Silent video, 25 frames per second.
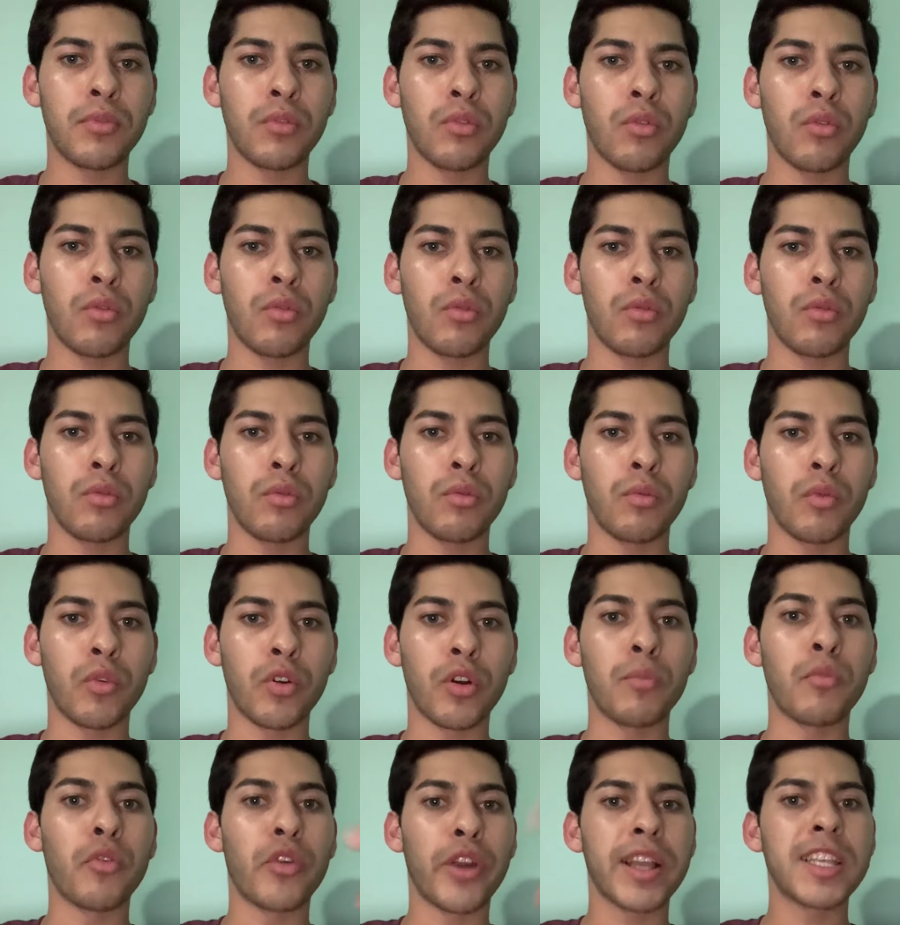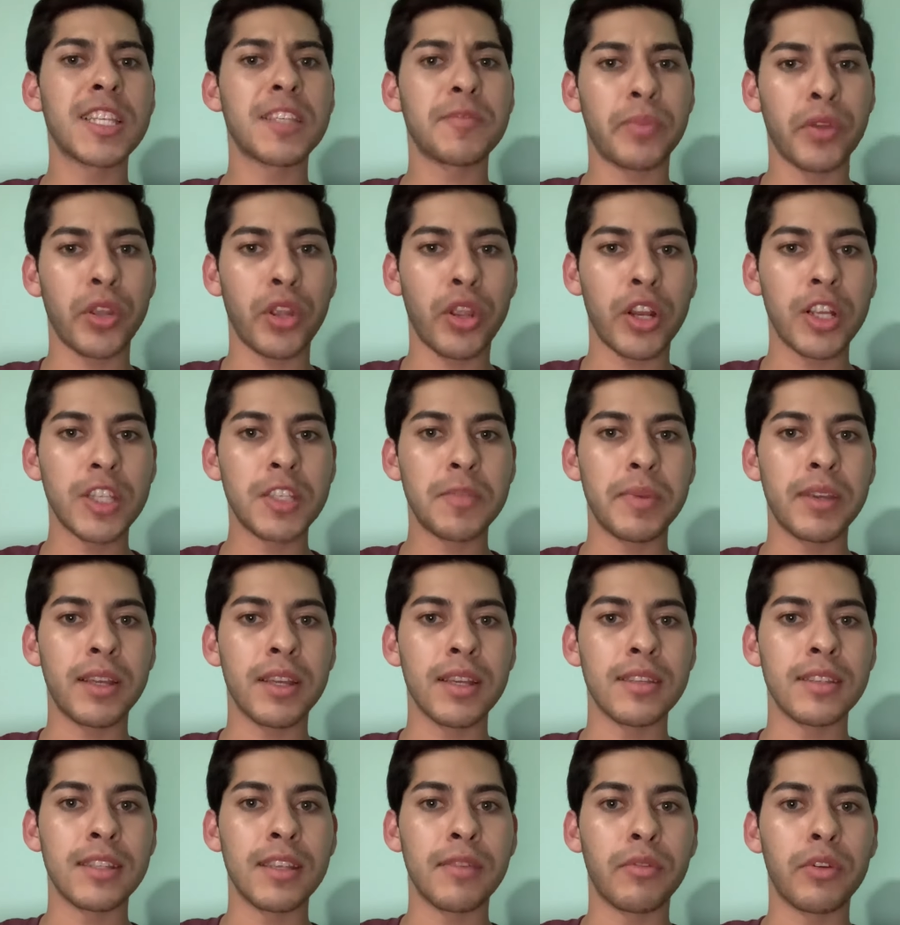who were more experienced
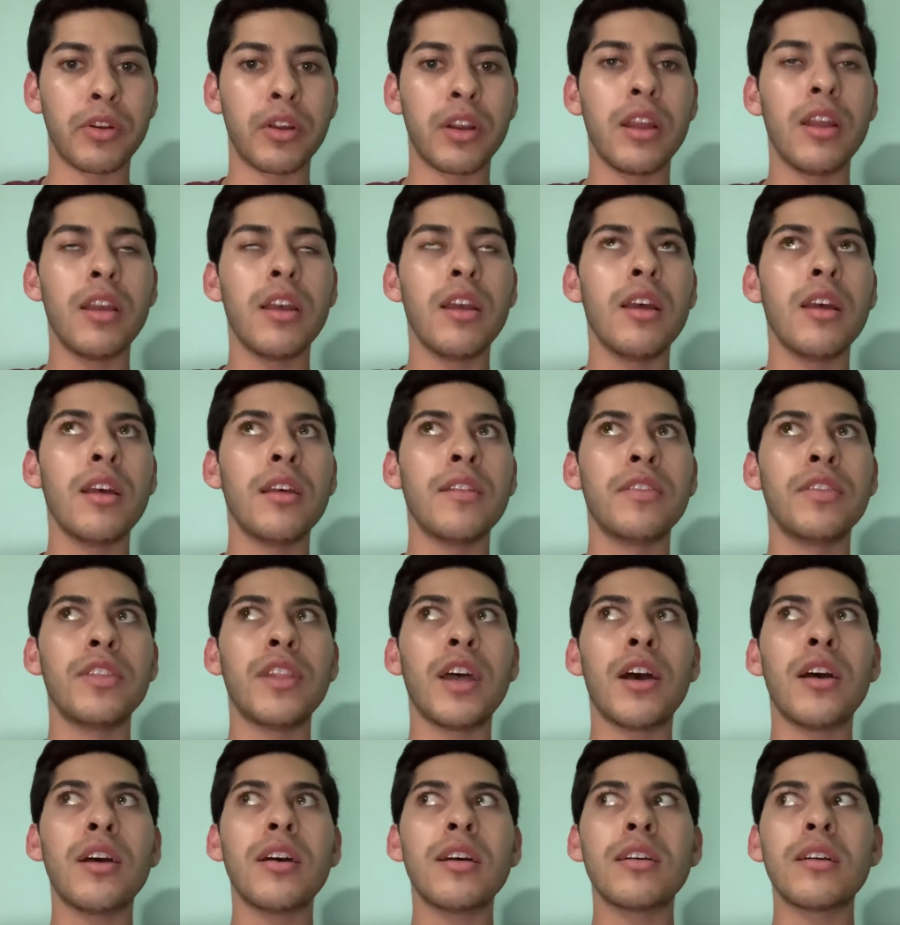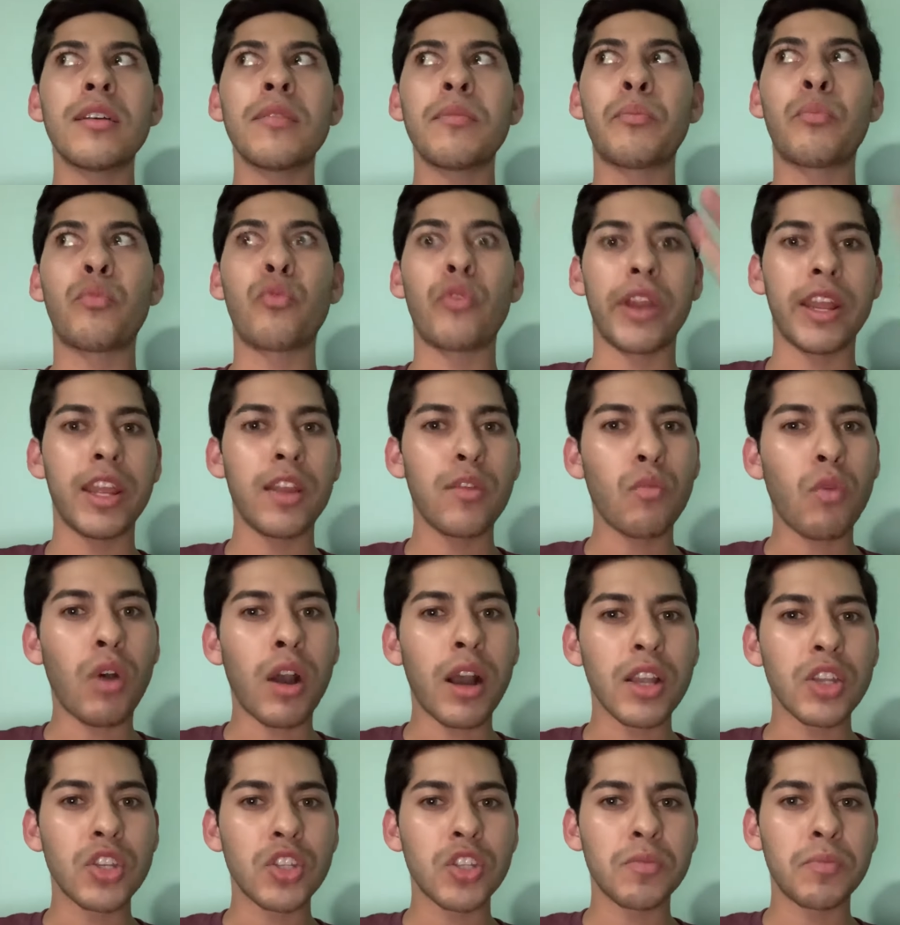because they were not
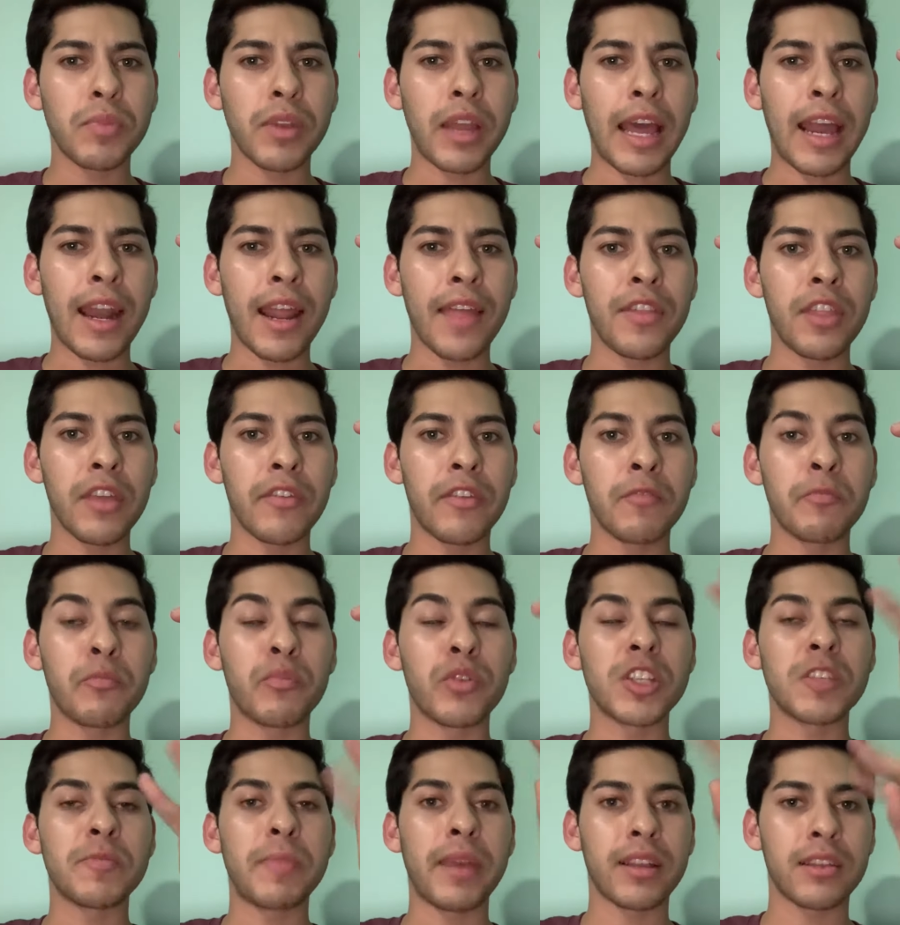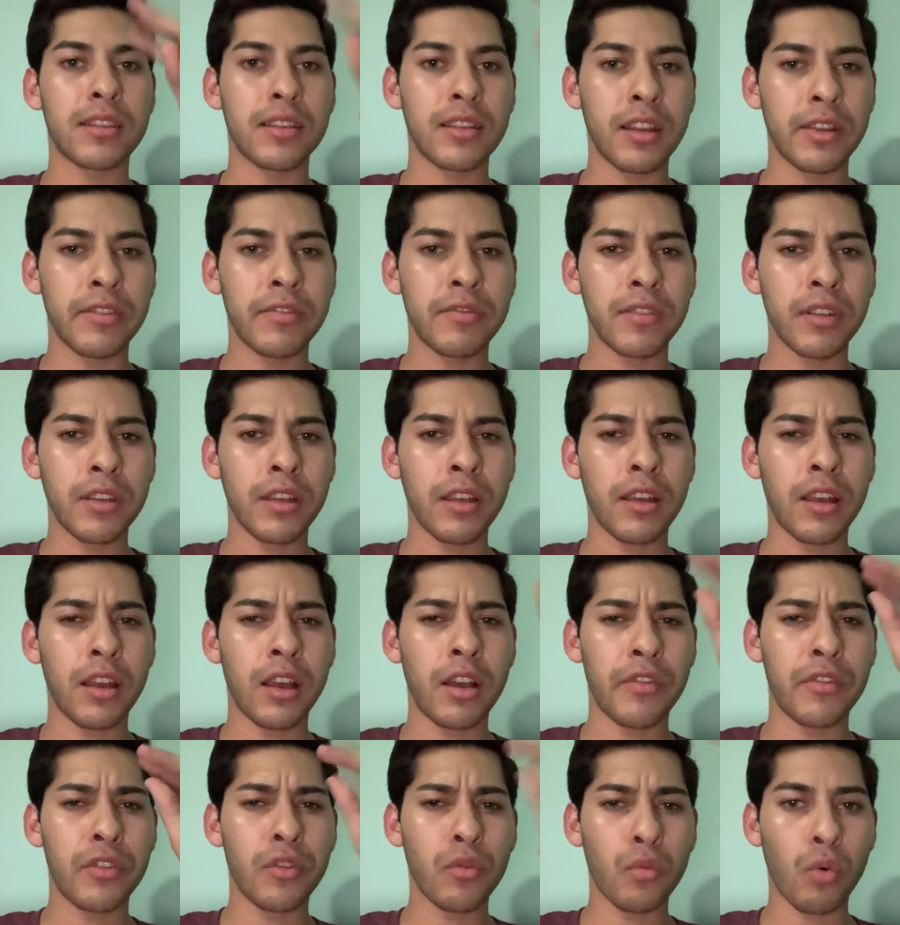brainwashed but had a different perspective
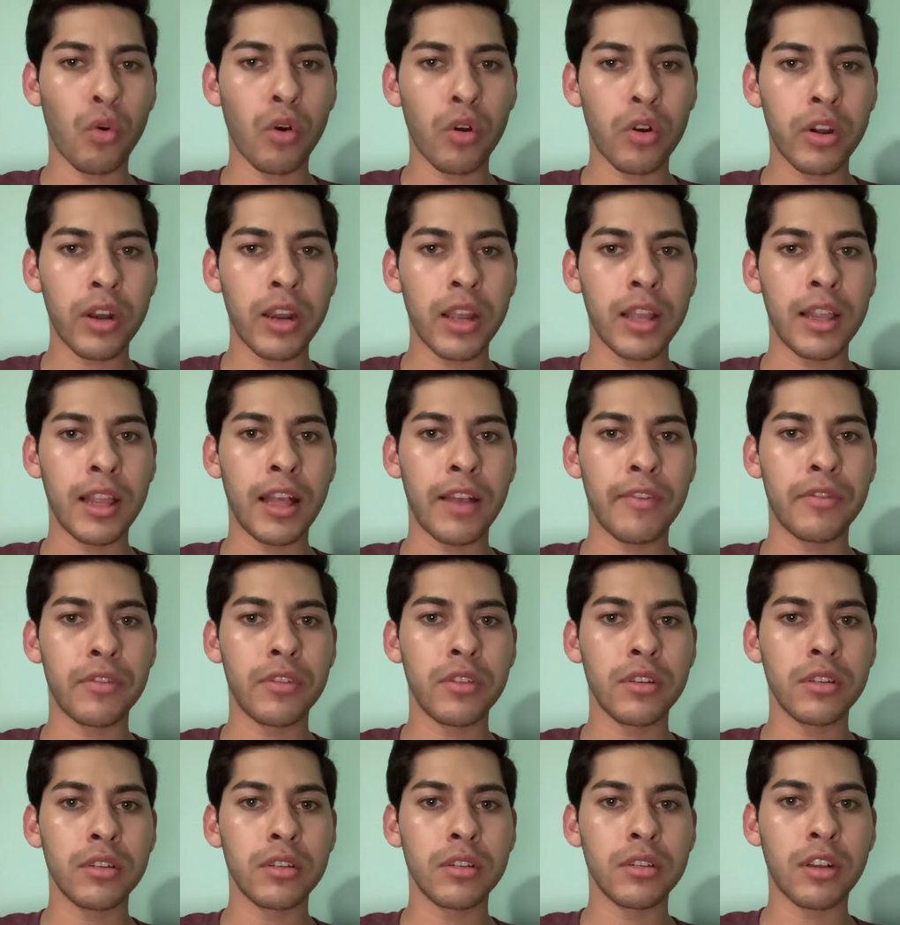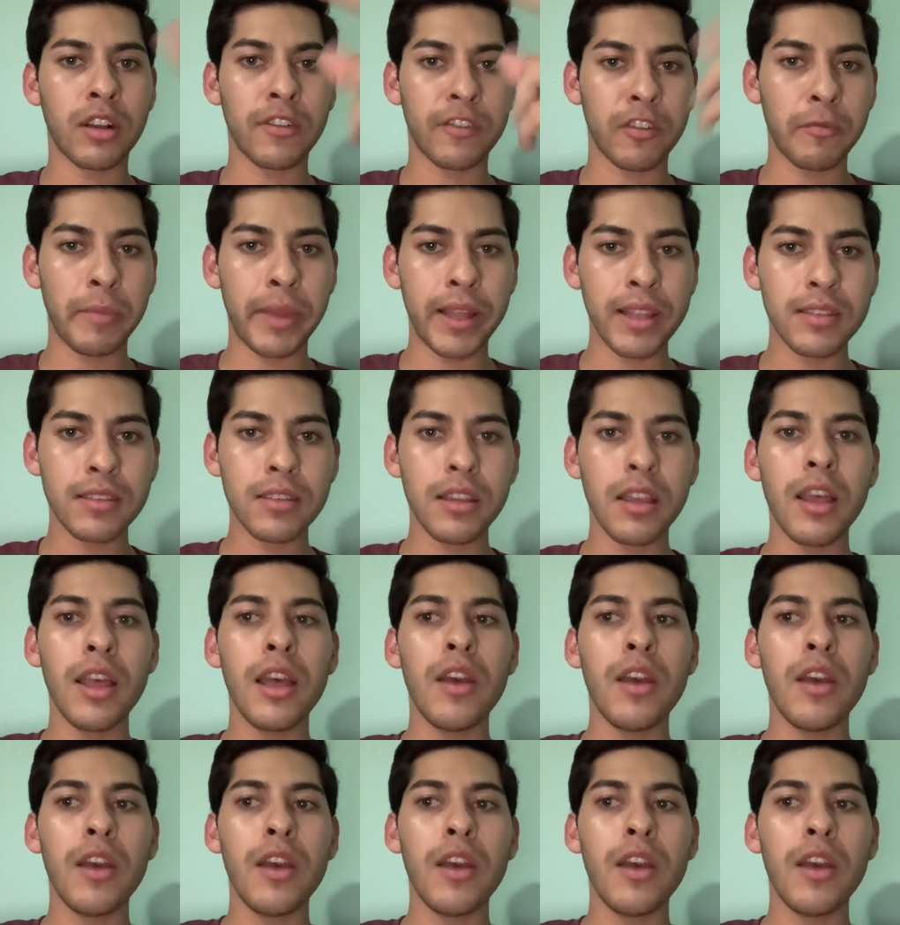of the war and of the government.